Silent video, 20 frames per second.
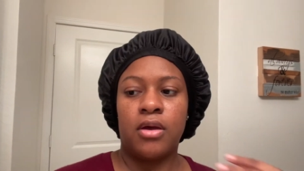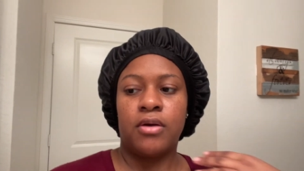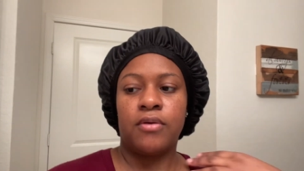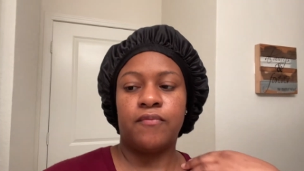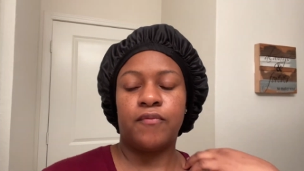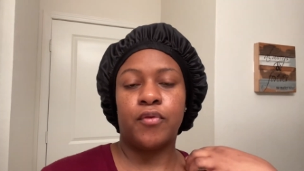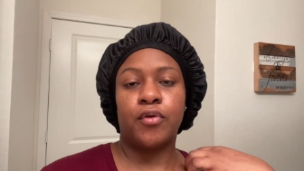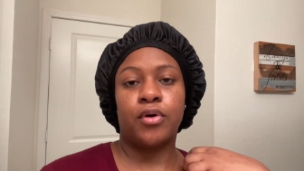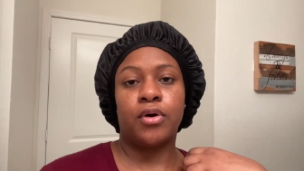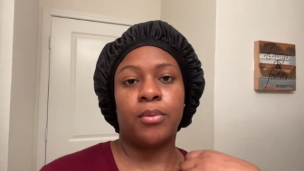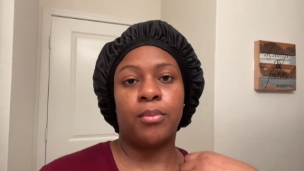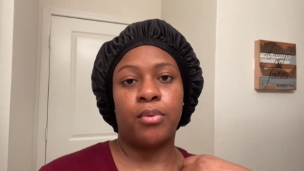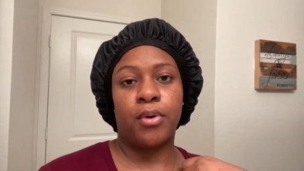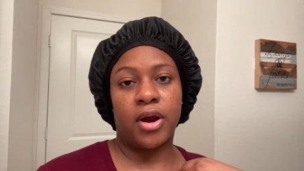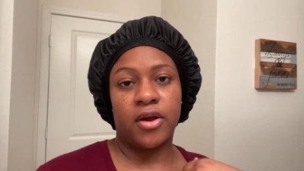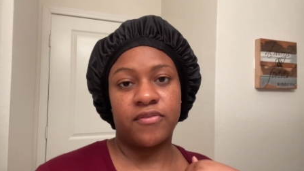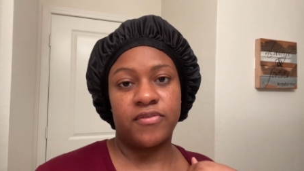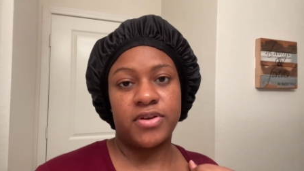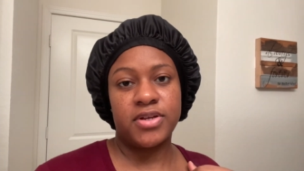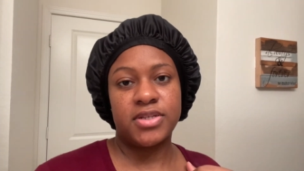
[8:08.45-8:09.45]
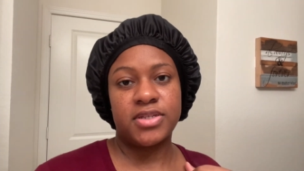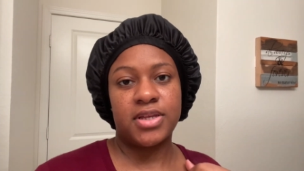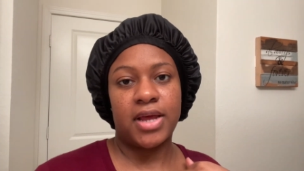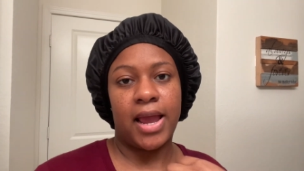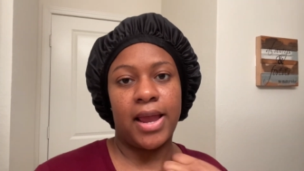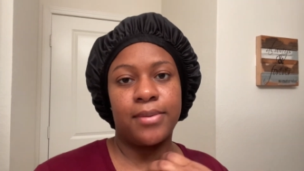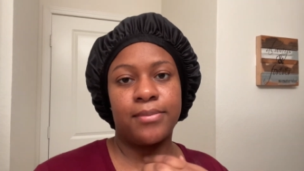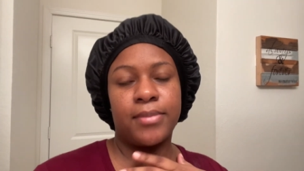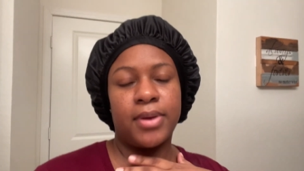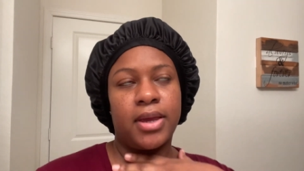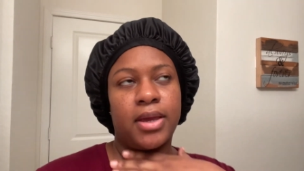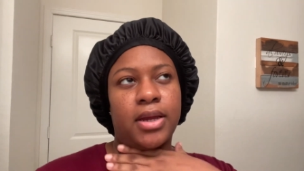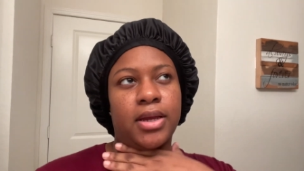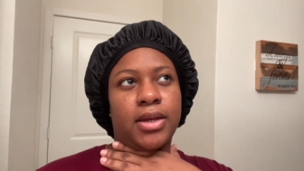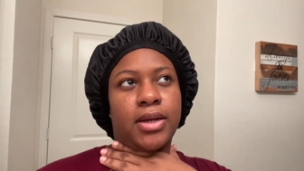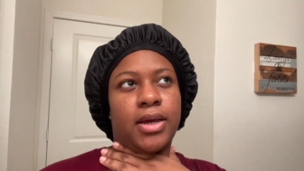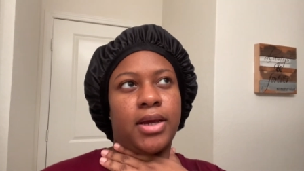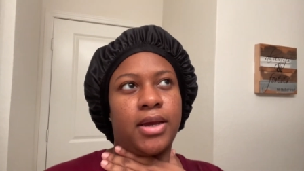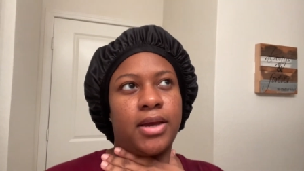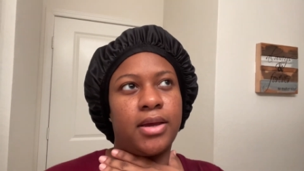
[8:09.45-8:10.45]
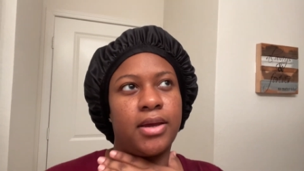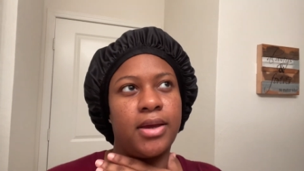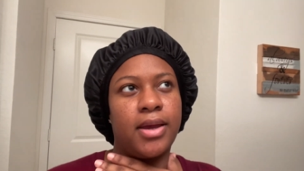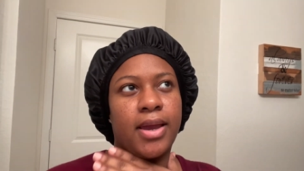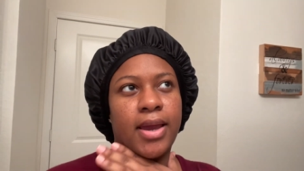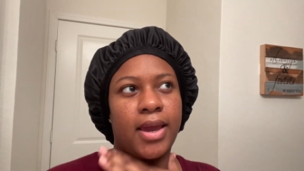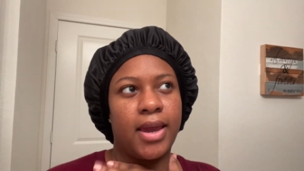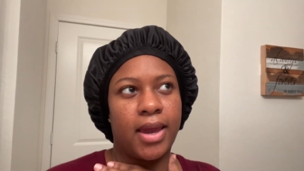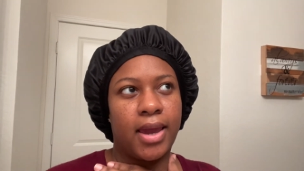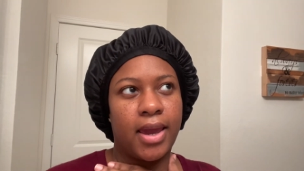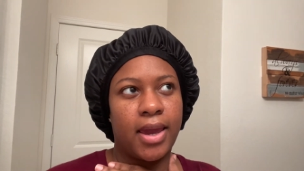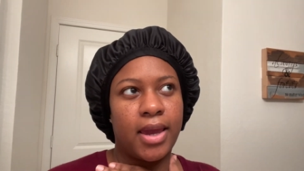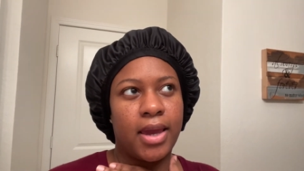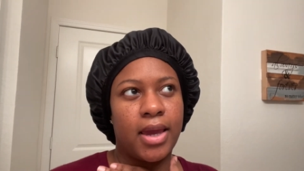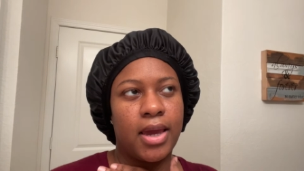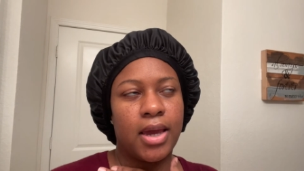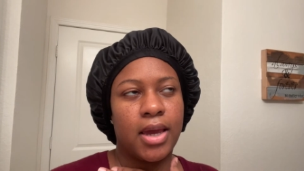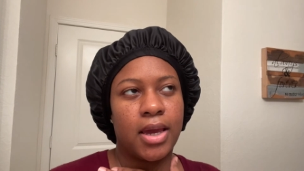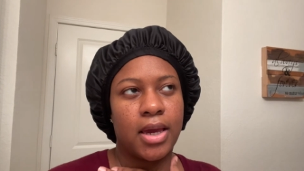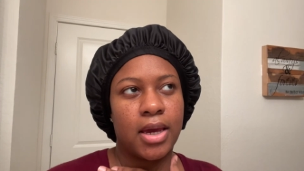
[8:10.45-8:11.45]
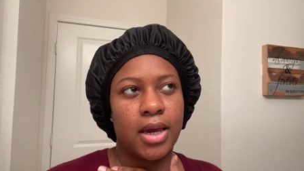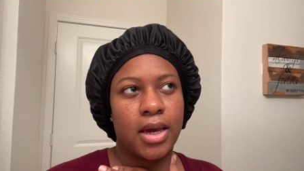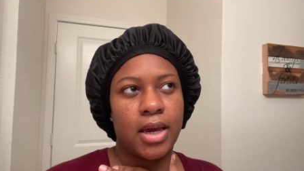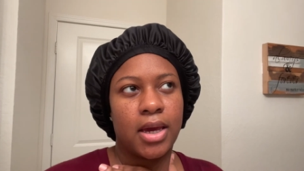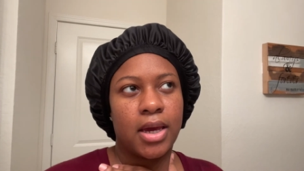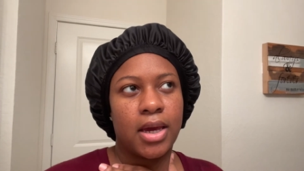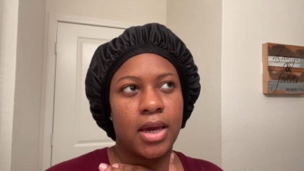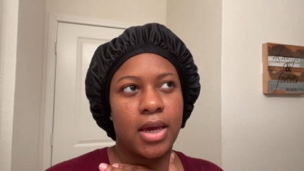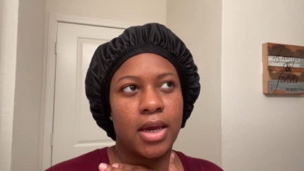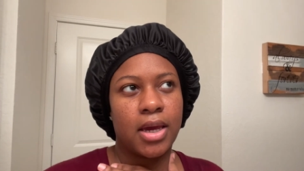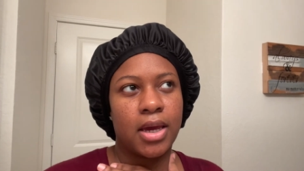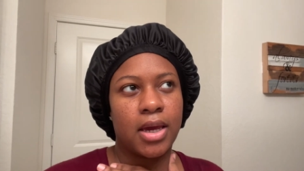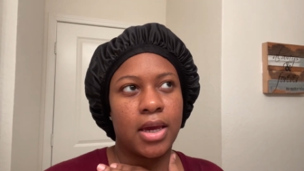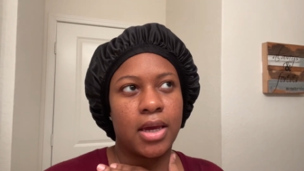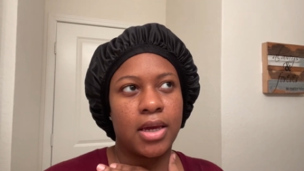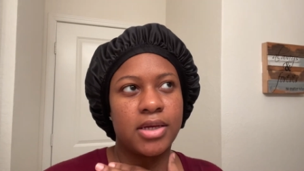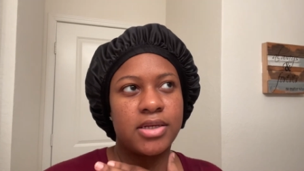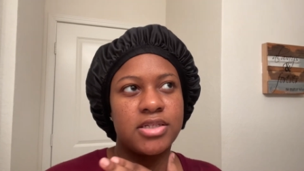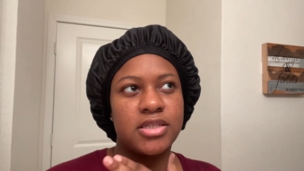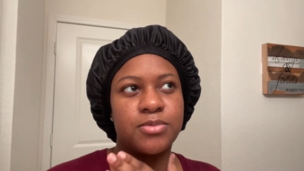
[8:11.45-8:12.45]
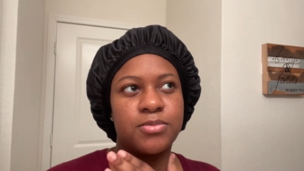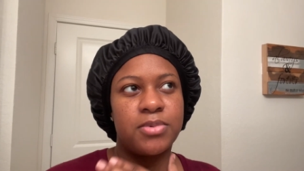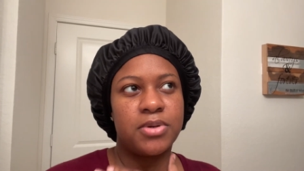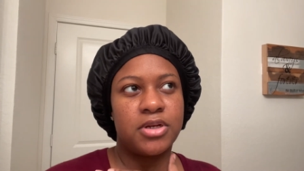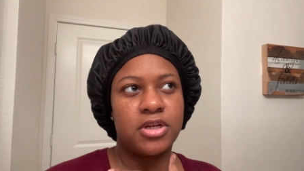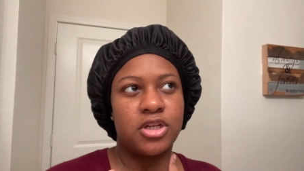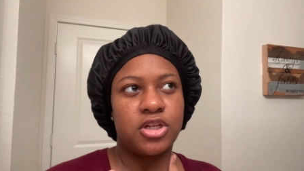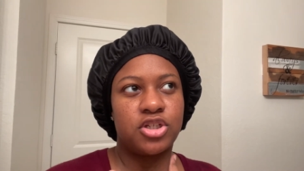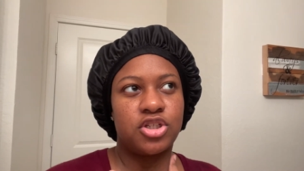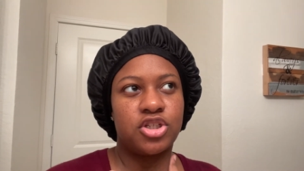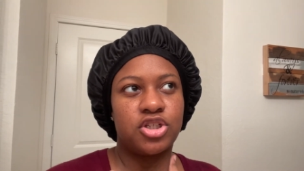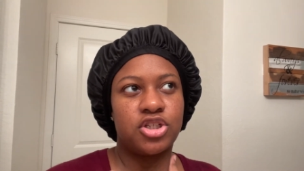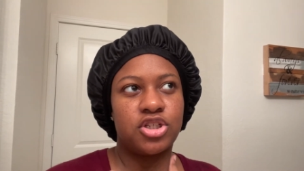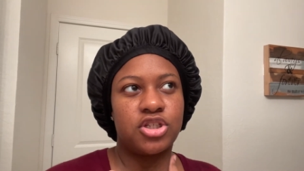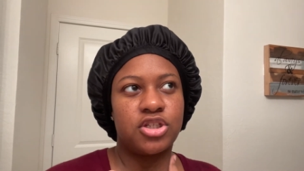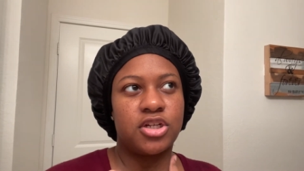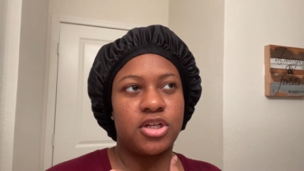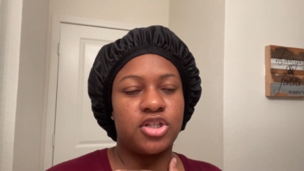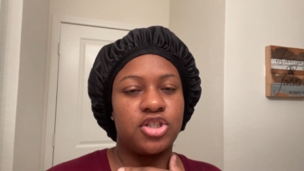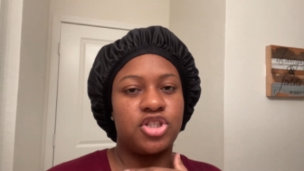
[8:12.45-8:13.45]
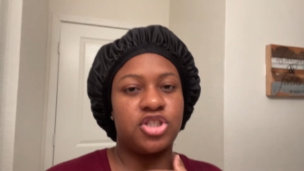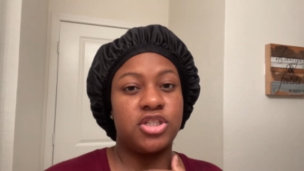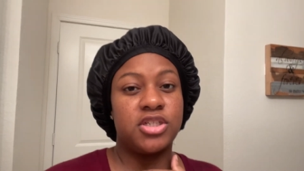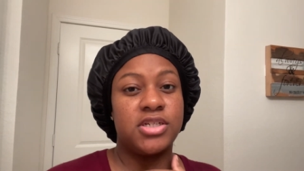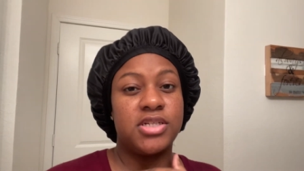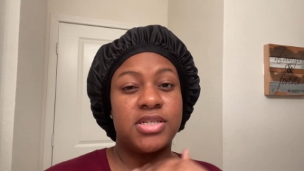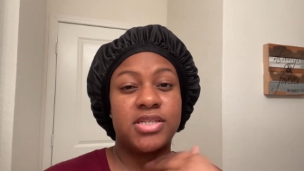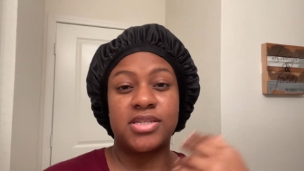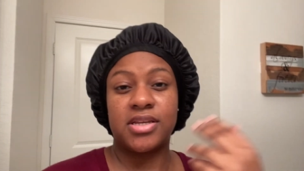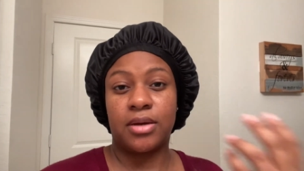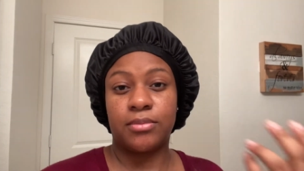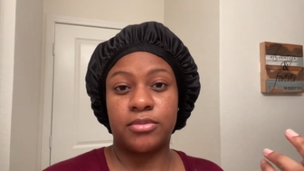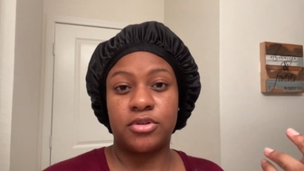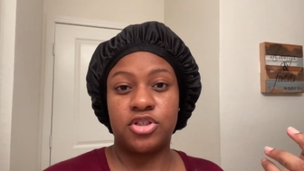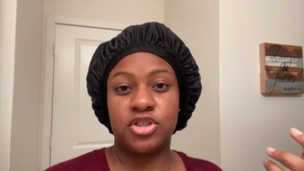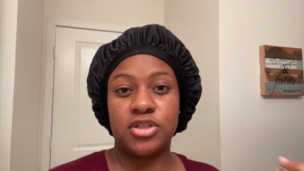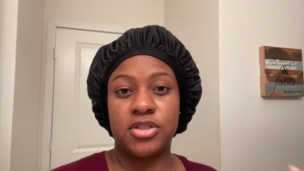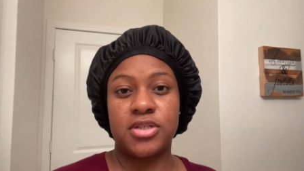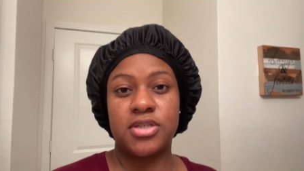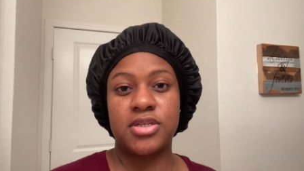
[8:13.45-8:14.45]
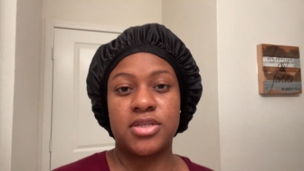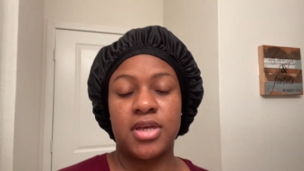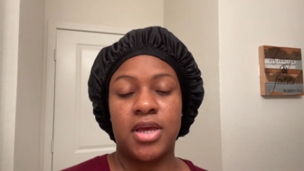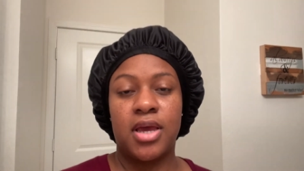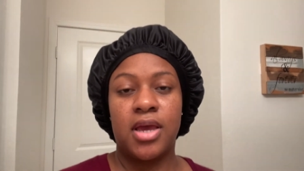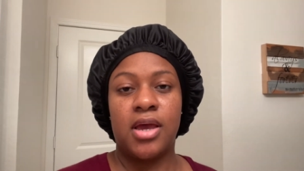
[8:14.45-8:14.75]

For breakfast, I made egg, spinach and cheese sandwiches.